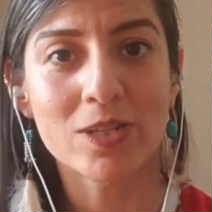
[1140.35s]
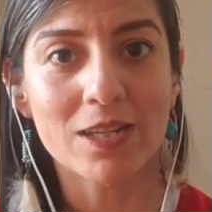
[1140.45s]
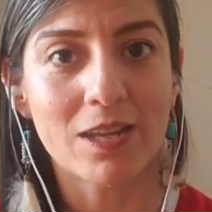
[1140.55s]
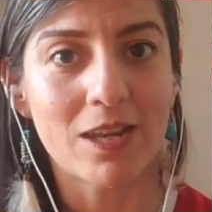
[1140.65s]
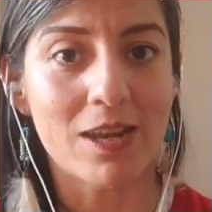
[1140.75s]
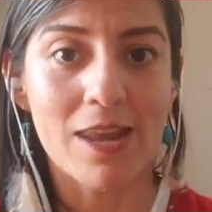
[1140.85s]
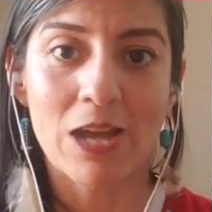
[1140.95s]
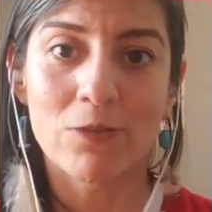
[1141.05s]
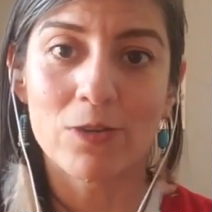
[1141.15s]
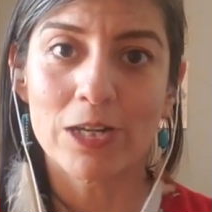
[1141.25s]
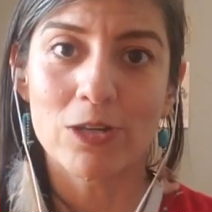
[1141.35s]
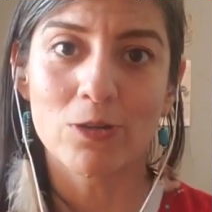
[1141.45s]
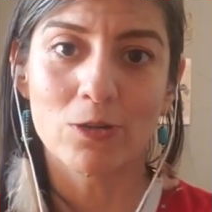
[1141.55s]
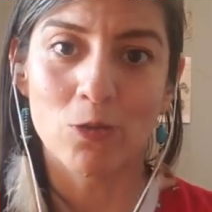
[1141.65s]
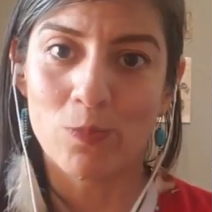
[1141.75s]
at it in an hour,
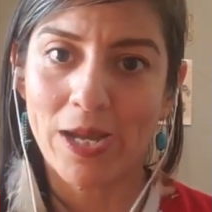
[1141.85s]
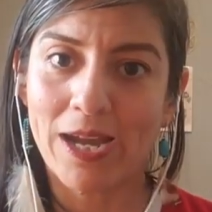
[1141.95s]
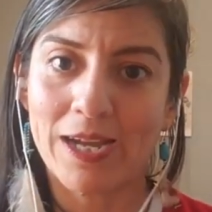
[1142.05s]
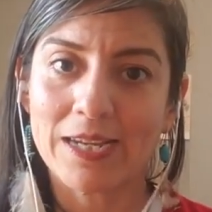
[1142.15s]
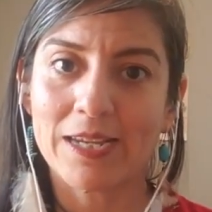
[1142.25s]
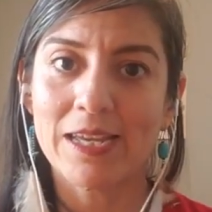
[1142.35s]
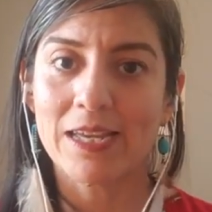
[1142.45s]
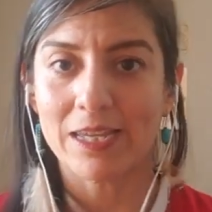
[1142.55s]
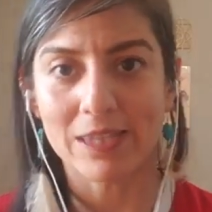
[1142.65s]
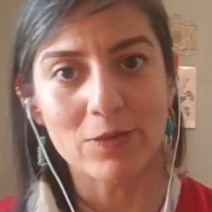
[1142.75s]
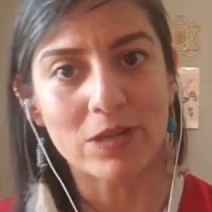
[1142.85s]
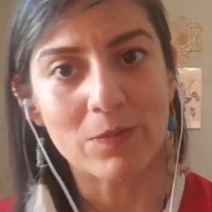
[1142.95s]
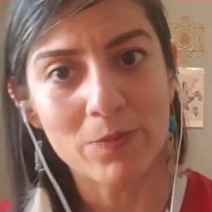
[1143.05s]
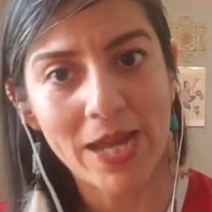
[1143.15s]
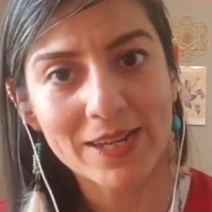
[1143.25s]
you go back, and then you
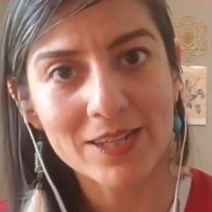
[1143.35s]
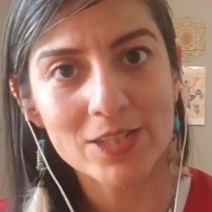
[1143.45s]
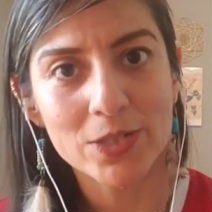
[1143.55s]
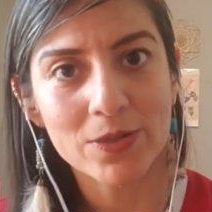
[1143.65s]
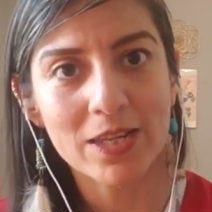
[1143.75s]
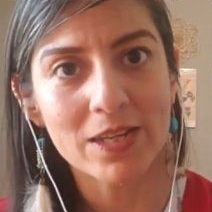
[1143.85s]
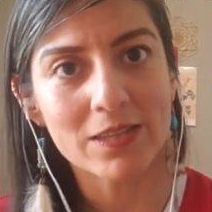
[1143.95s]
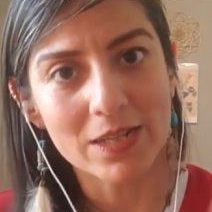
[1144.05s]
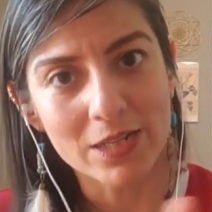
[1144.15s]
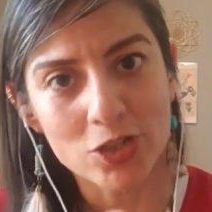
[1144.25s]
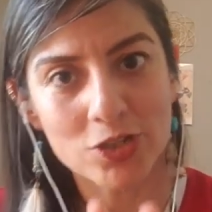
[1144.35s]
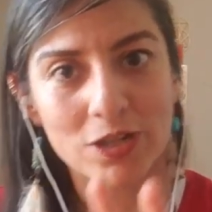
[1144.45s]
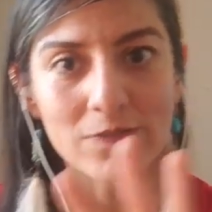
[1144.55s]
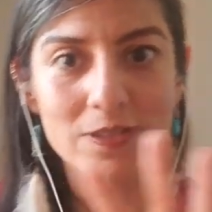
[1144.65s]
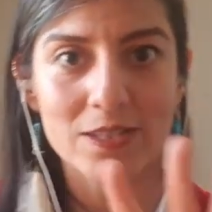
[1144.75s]
come back into it, and then it
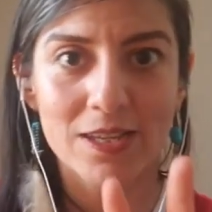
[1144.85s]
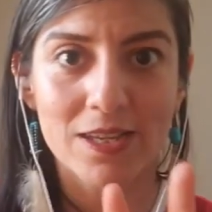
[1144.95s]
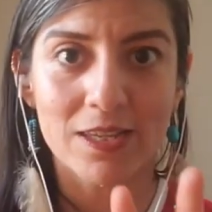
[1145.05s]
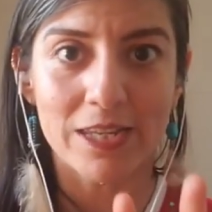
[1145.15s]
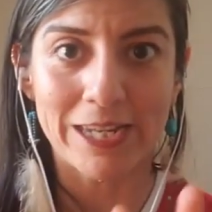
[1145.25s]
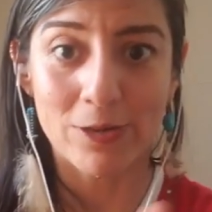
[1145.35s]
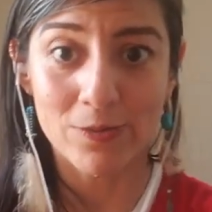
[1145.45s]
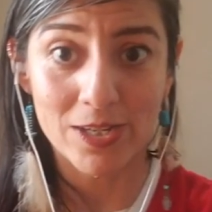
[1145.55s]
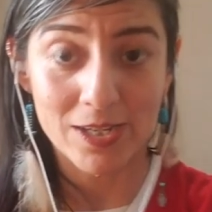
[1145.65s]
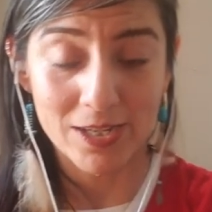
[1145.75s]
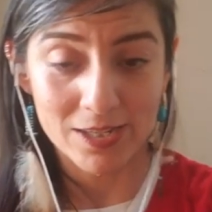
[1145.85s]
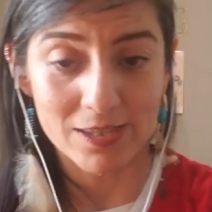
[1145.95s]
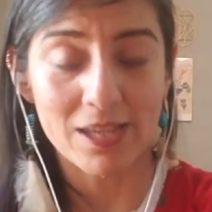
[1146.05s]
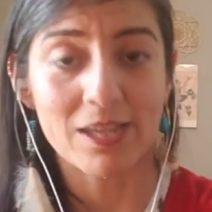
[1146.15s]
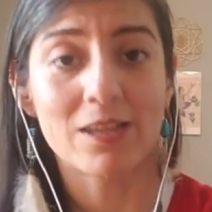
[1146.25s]
shifts, you know?
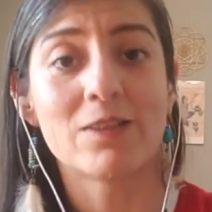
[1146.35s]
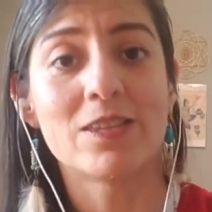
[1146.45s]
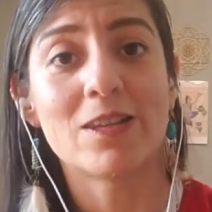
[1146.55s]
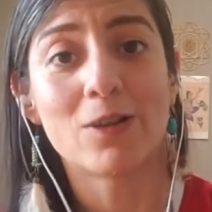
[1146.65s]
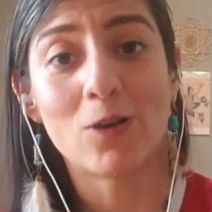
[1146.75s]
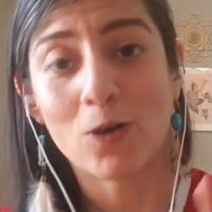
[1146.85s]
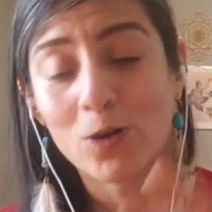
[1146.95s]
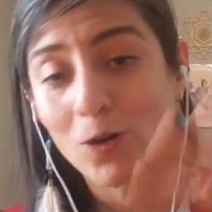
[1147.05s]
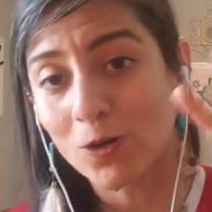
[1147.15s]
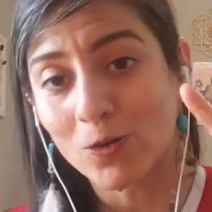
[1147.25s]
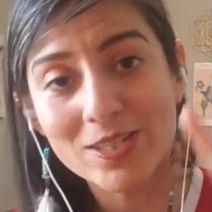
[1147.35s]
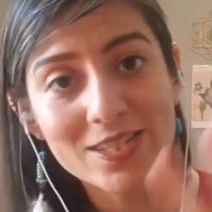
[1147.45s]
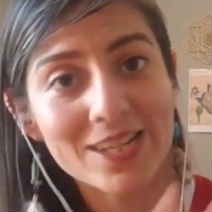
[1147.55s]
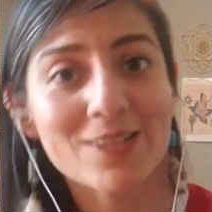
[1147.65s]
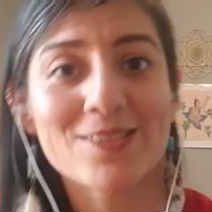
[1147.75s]
The
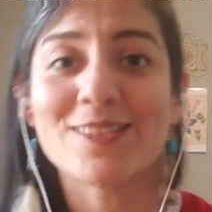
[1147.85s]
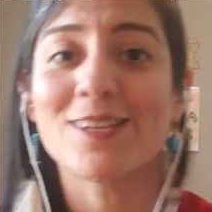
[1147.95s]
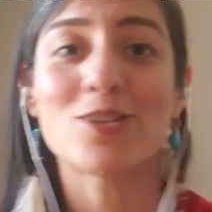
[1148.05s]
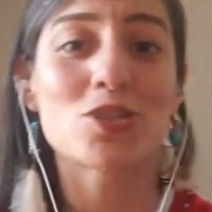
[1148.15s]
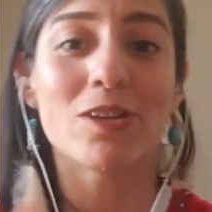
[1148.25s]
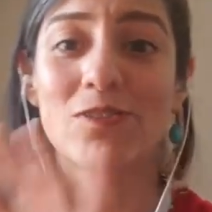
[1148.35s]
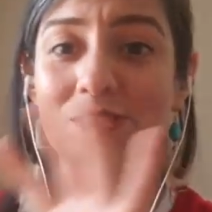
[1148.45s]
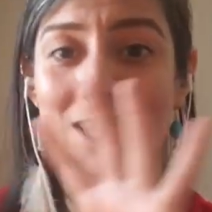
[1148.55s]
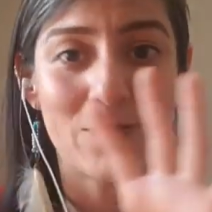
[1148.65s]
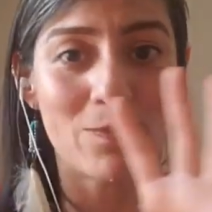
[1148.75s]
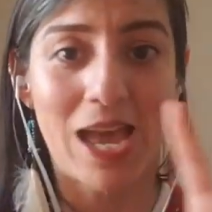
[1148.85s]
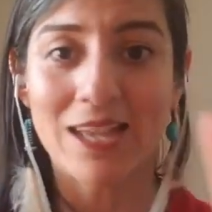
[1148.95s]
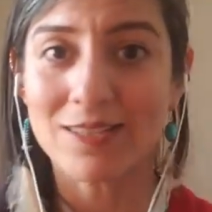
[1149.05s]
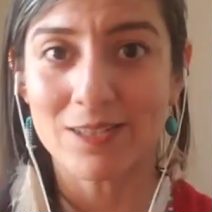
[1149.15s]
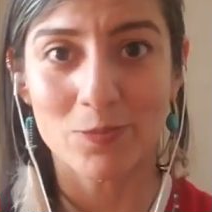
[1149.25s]
continuously shifting
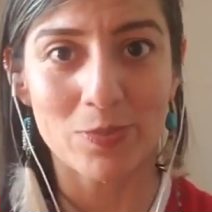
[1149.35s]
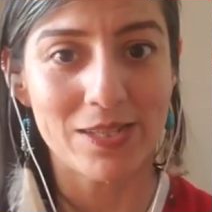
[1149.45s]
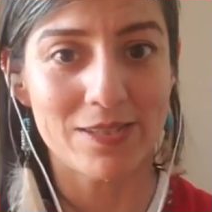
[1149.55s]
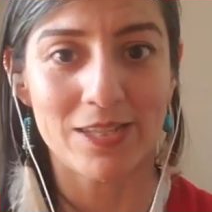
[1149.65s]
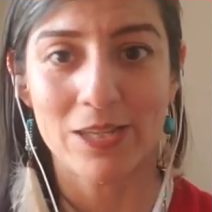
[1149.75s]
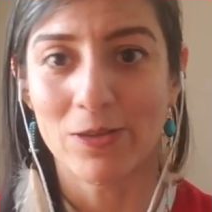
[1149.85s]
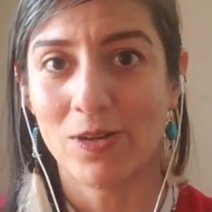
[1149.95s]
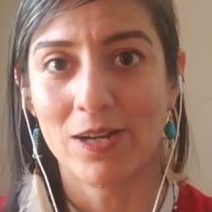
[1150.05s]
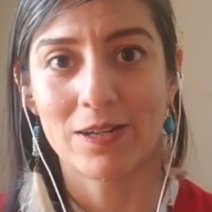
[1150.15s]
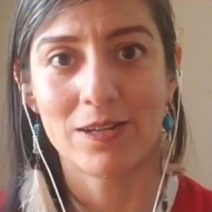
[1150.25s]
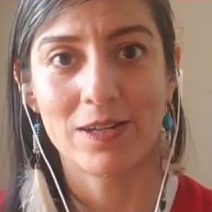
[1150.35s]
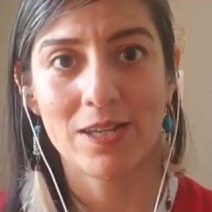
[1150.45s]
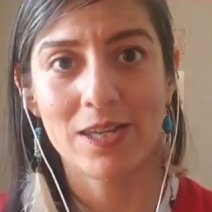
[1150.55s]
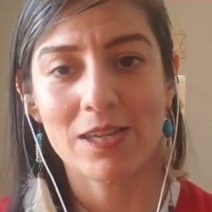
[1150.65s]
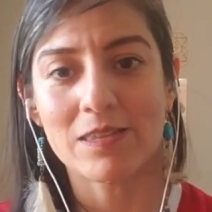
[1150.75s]
masterpiece that you are,
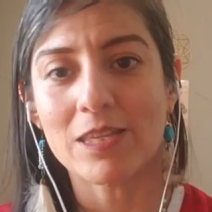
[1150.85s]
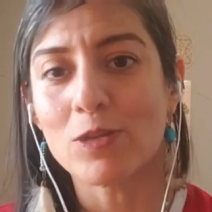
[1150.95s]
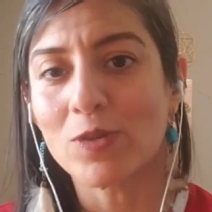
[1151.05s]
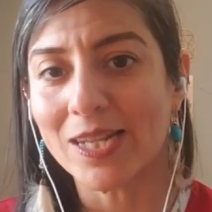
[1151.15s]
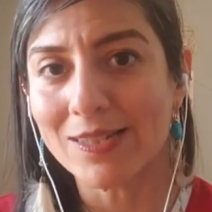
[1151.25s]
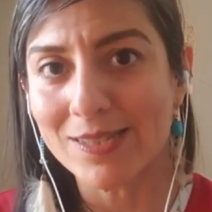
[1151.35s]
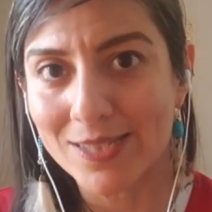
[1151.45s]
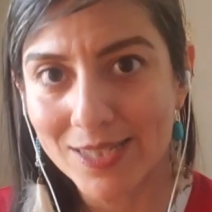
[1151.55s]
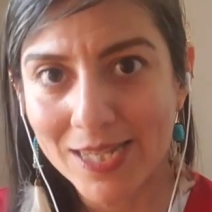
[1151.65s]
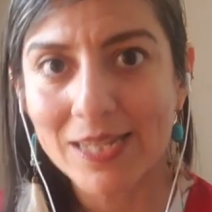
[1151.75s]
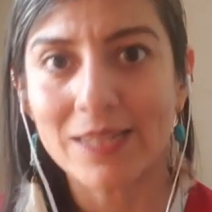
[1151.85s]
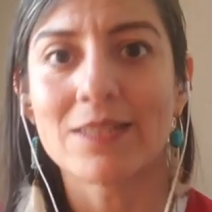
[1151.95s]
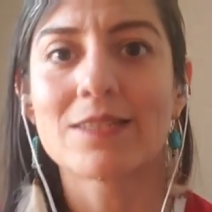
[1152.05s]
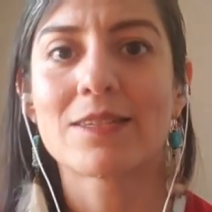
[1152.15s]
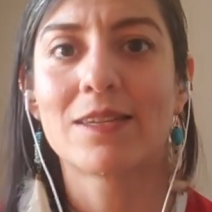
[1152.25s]
that you can see
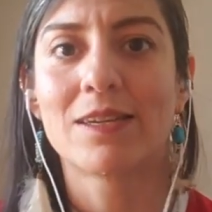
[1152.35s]
it